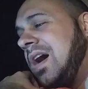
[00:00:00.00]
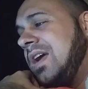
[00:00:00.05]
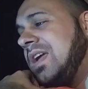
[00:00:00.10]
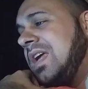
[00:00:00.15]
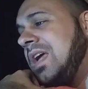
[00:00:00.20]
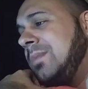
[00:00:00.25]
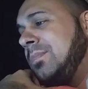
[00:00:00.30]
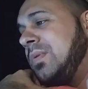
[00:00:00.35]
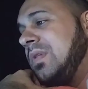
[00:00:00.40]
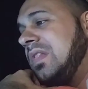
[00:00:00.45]
I
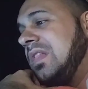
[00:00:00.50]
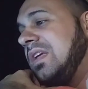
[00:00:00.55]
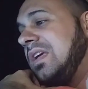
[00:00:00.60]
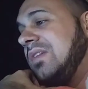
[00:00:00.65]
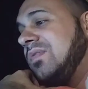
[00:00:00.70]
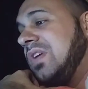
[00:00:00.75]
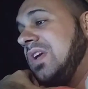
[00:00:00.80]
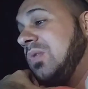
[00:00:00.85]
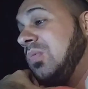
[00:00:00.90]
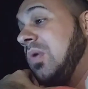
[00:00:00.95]
can't
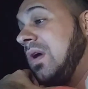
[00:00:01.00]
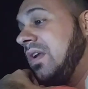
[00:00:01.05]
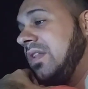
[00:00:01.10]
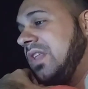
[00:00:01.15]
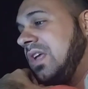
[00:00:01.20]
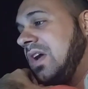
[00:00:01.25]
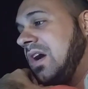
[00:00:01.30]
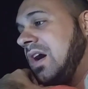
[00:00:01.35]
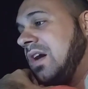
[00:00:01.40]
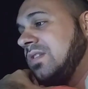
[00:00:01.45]
believe he won
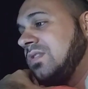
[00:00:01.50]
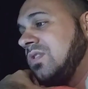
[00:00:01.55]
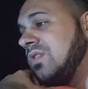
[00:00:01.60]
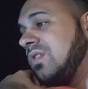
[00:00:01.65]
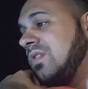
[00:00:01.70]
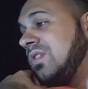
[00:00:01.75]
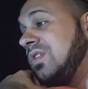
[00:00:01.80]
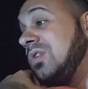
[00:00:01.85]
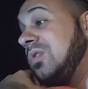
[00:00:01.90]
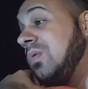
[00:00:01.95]
the
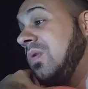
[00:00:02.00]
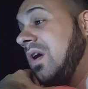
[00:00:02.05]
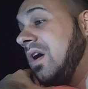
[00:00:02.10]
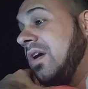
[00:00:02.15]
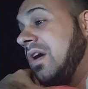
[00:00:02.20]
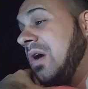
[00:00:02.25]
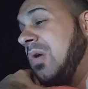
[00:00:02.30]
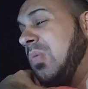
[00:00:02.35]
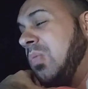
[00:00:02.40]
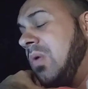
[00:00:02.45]
Oscar. You
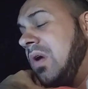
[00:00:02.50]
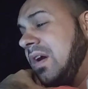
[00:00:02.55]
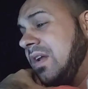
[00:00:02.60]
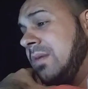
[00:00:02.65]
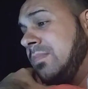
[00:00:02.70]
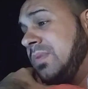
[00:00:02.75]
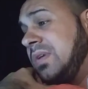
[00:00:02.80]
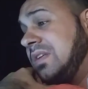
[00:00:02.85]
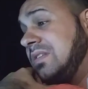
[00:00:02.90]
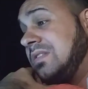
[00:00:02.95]
are a
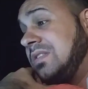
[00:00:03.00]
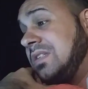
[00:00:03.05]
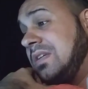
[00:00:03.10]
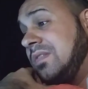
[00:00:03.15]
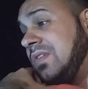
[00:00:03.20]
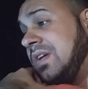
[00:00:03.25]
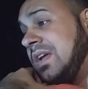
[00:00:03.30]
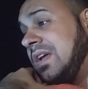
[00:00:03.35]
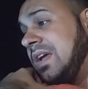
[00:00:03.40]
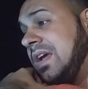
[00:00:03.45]
wannabe
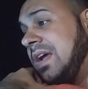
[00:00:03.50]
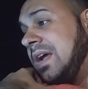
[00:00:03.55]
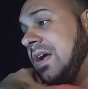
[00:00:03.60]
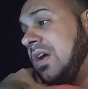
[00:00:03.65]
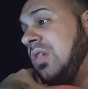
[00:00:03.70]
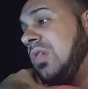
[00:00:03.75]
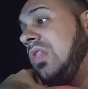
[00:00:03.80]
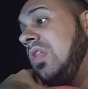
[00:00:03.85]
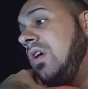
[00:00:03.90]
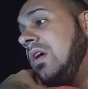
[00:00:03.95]
Stephen King.
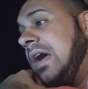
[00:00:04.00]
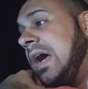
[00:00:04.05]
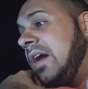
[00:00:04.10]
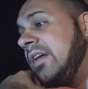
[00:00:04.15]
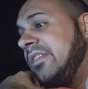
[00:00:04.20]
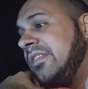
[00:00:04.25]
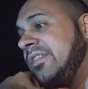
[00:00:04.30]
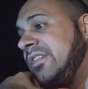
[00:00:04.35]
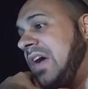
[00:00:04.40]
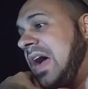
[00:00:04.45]
Look
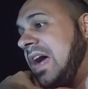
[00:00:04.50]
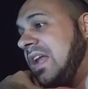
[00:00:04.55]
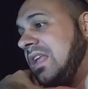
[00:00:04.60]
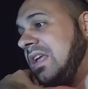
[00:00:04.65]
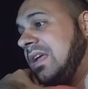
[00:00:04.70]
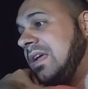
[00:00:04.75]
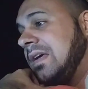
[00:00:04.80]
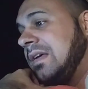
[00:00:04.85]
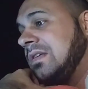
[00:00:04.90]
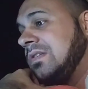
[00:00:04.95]
how fat
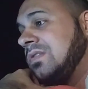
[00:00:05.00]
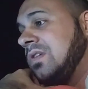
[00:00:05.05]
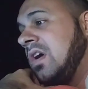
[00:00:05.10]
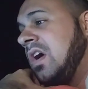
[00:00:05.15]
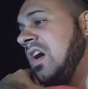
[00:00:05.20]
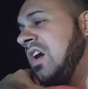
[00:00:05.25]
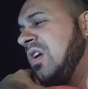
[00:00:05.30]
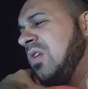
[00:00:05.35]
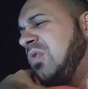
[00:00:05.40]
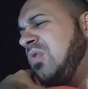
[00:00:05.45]
he is.
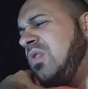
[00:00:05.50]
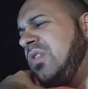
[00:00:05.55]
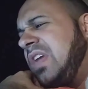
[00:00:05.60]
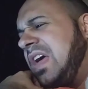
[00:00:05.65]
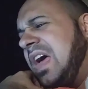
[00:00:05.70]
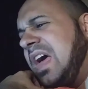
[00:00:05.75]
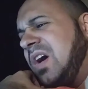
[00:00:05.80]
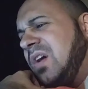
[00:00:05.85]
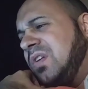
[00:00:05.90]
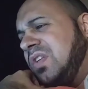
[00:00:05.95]
Who the
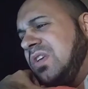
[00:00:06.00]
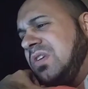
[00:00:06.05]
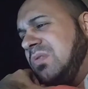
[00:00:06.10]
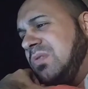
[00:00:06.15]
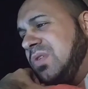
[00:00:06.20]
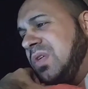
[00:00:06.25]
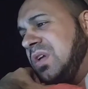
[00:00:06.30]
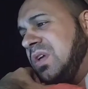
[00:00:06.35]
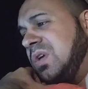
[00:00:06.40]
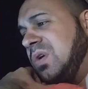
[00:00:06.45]
hell do you
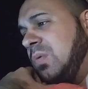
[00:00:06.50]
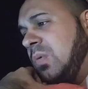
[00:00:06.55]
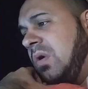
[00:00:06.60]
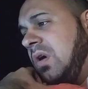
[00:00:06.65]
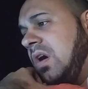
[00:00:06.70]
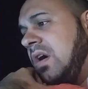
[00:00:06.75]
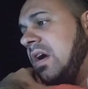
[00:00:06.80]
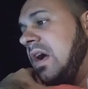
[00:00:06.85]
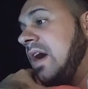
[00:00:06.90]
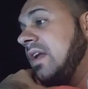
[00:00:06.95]
think you
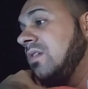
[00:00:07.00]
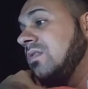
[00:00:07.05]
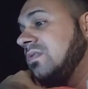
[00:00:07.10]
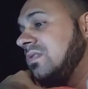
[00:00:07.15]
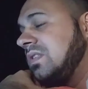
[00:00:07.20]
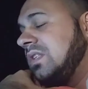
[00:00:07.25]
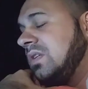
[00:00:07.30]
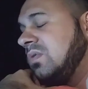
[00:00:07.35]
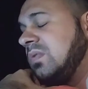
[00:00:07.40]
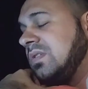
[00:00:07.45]
are? I don't
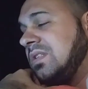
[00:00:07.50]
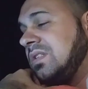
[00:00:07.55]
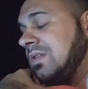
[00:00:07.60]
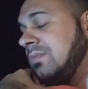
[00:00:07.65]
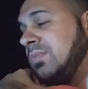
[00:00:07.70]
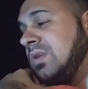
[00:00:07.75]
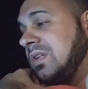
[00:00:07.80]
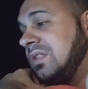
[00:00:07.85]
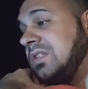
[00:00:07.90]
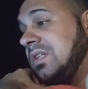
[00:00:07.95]
see what's the
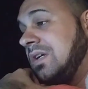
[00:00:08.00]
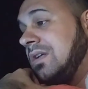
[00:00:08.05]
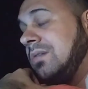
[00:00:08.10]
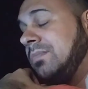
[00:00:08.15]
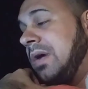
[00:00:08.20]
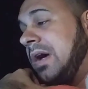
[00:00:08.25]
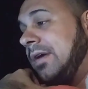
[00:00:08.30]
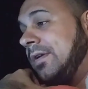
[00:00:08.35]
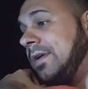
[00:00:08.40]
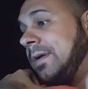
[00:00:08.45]
big deal
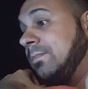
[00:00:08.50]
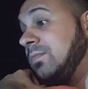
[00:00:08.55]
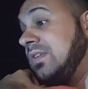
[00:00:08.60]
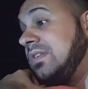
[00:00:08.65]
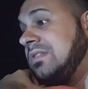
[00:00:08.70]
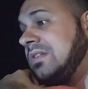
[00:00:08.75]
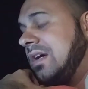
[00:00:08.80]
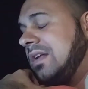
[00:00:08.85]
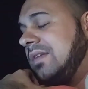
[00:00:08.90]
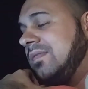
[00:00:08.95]
about him.
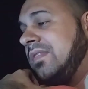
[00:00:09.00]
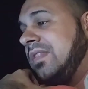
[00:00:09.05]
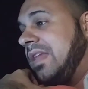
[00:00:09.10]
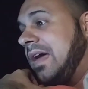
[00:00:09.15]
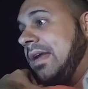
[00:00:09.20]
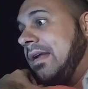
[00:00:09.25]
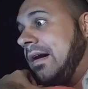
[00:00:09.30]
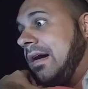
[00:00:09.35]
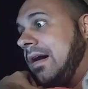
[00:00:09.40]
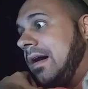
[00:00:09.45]
He's not even
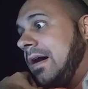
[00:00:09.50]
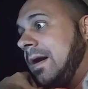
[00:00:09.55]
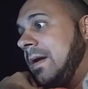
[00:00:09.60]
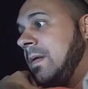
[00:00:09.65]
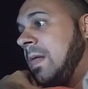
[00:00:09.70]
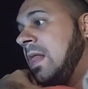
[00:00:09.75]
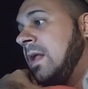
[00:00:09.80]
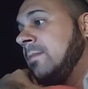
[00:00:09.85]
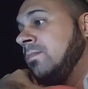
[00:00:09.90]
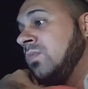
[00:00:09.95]
that hot.
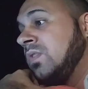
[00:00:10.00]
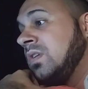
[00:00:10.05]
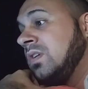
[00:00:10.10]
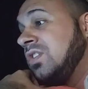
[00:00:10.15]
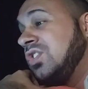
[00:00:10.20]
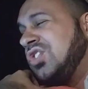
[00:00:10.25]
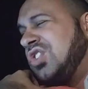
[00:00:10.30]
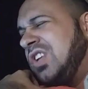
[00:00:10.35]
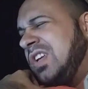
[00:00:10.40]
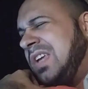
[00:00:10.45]

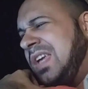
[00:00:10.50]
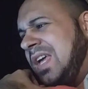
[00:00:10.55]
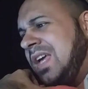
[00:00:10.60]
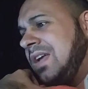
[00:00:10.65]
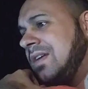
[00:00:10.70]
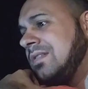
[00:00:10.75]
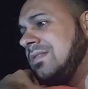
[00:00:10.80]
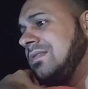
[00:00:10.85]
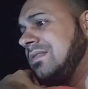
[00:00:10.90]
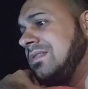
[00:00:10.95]
She
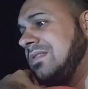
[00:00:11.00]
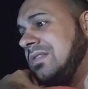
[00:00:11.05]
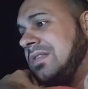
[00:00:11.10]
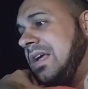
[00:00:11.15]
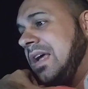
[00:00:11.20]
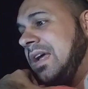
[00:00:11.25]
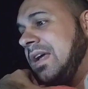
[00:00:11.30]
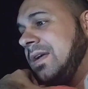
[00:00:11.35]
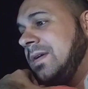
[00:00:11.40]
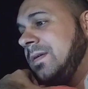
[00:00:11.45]
can't
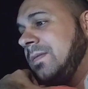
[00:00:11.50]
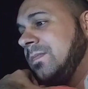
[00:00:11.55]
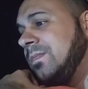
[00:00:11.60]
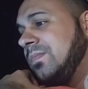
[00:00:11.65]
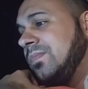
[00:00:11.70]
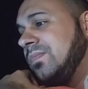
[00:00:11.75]
sing.